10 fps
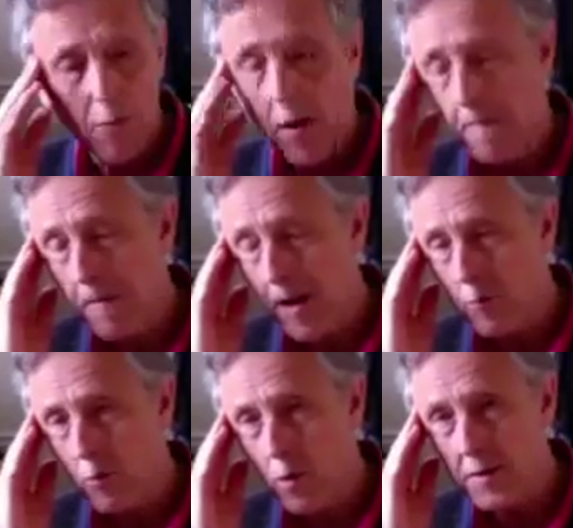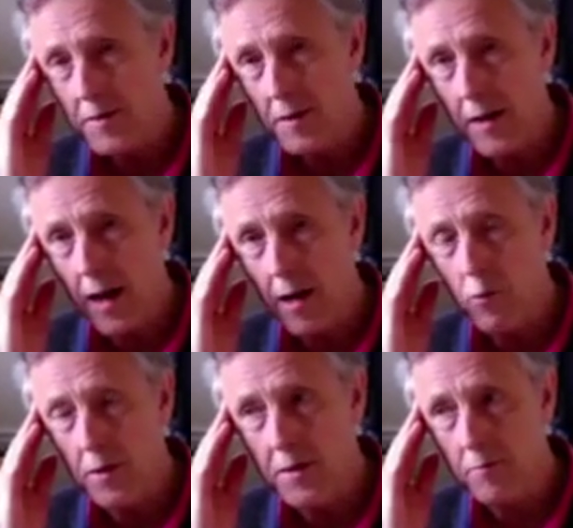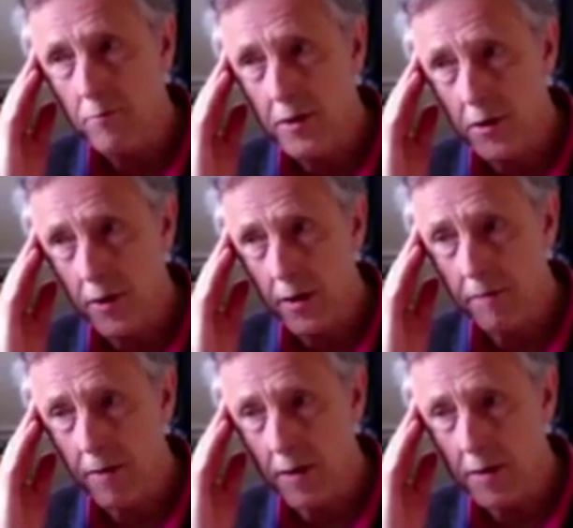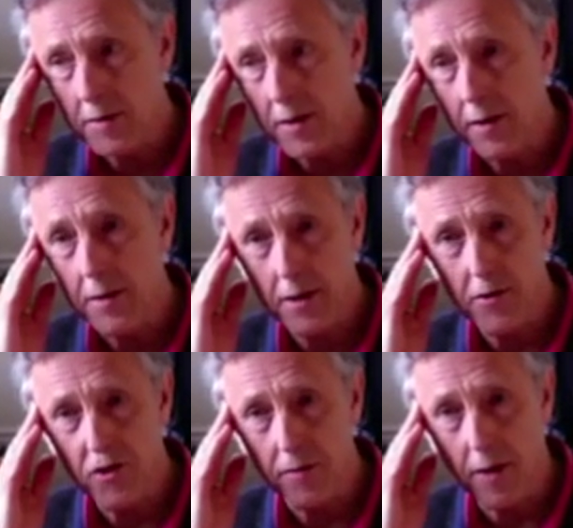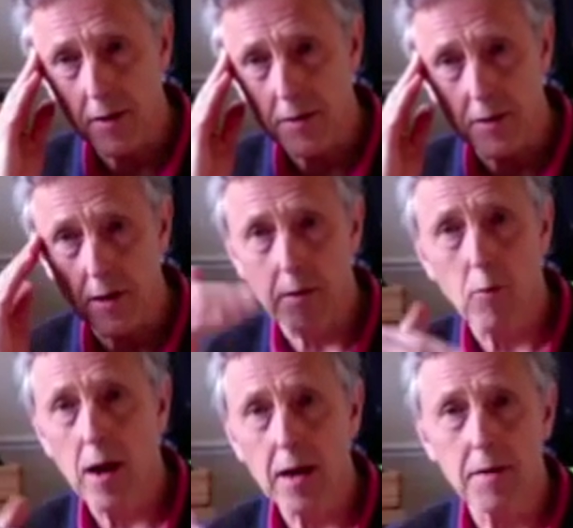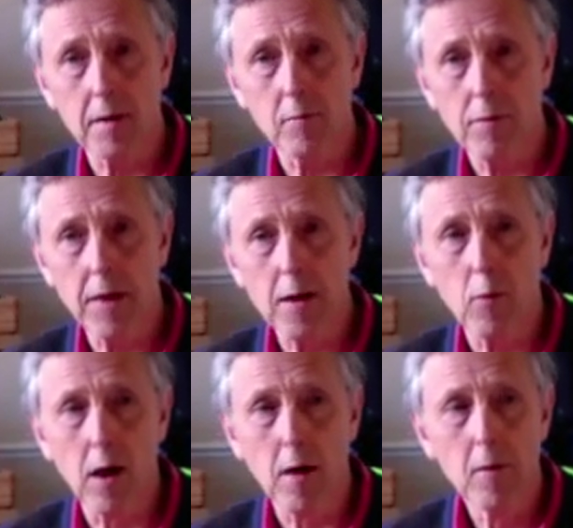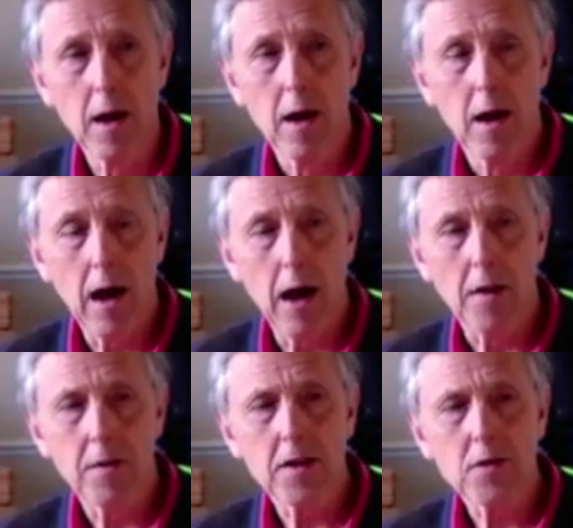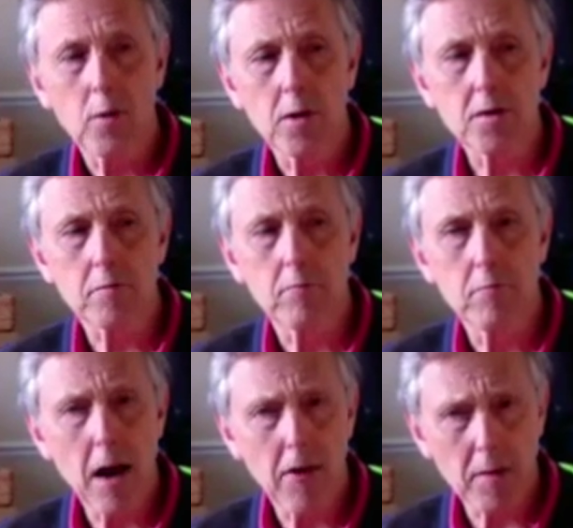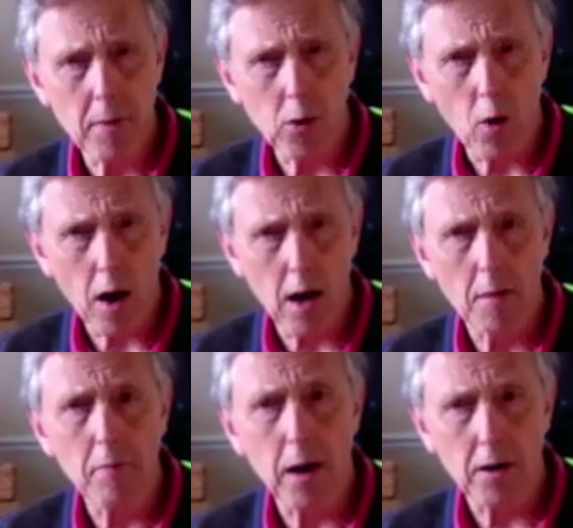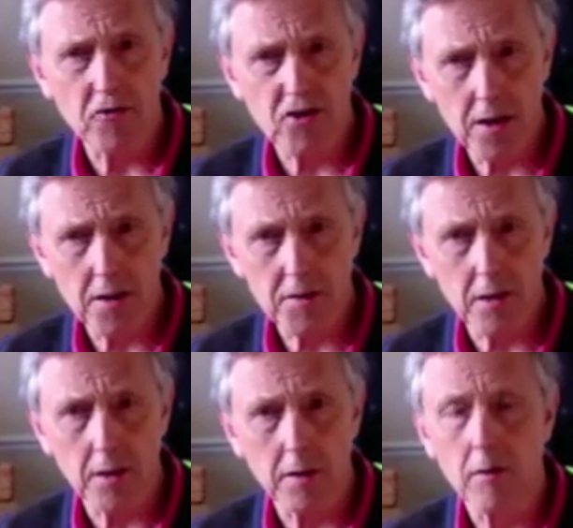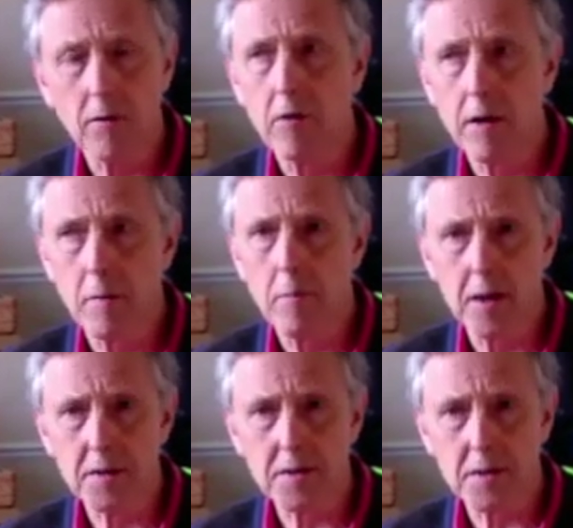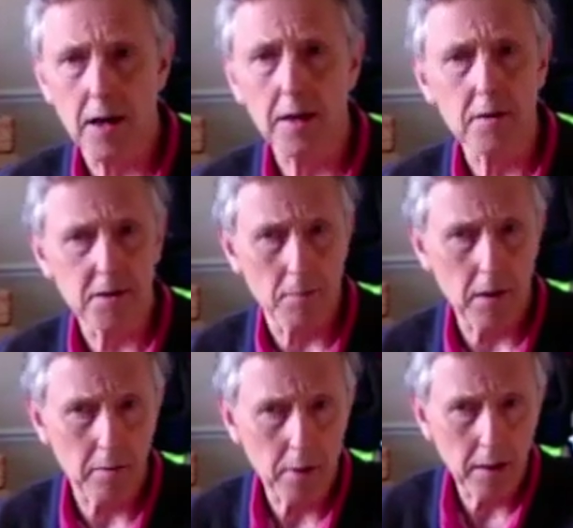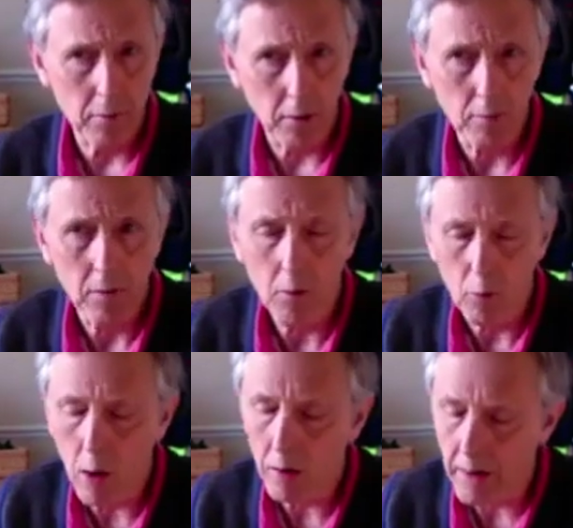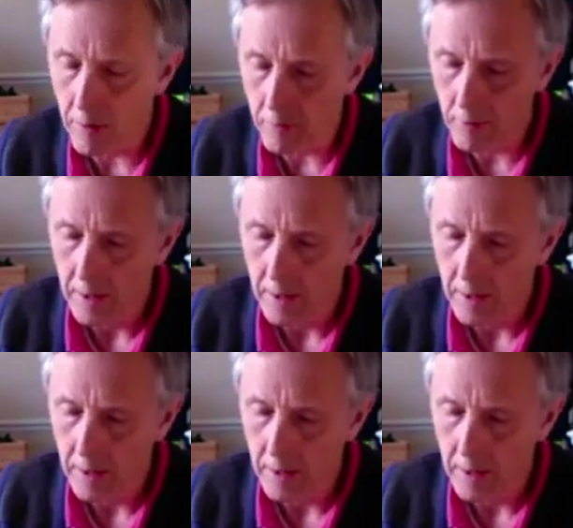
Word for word: what I found was that I was doing focusing and teaching focusing the way that they were. This was Mary Maguire, Barla Jason, Rita Bernstein, and some other people, well-known